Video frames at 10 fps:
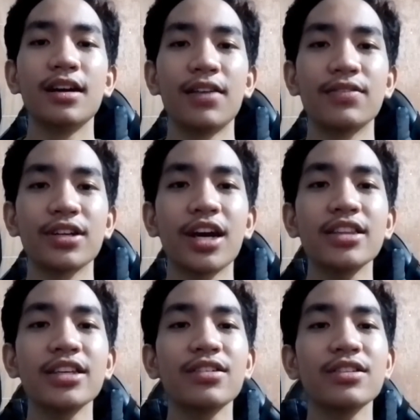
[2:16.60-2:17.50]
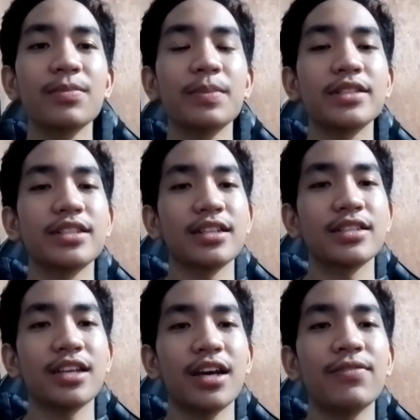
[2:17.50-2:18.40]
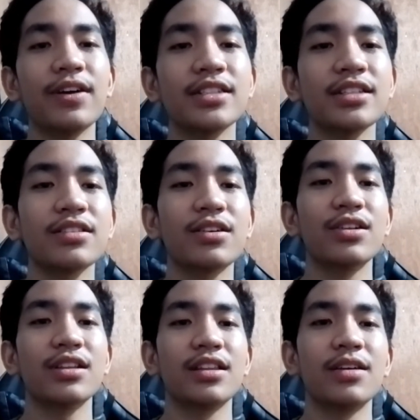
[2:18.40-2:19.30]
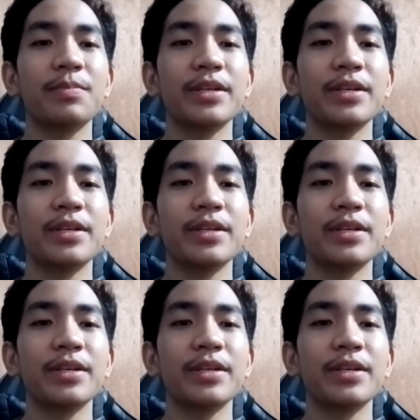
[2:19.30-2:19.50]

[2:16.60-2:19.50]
After cutting all the pieces, I fastened all the